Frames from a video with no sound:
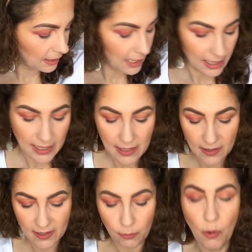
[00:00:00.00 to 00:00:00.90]
yeah, it didn't
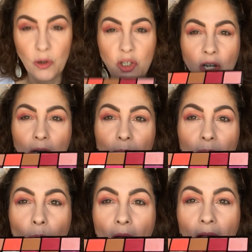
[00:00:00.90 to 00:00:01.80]
swatch terribly
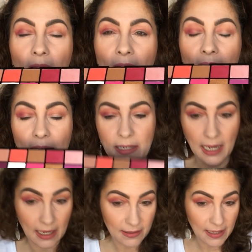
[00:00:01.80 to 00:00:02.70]
well, and
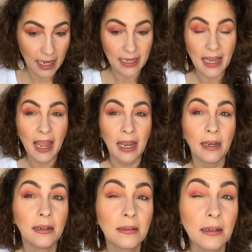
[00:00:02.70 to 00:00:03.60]
it's
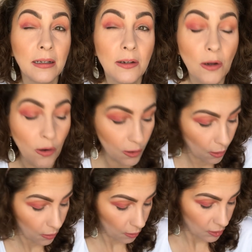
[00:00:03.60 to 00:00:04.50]
again not
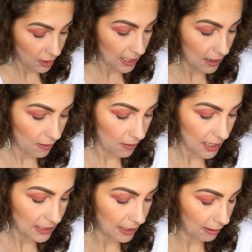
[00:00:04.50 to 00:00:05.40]
gone onto the
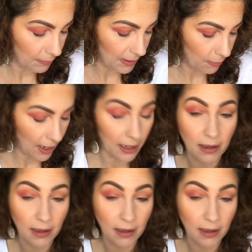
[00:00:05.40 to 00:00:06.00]
eye terribly well.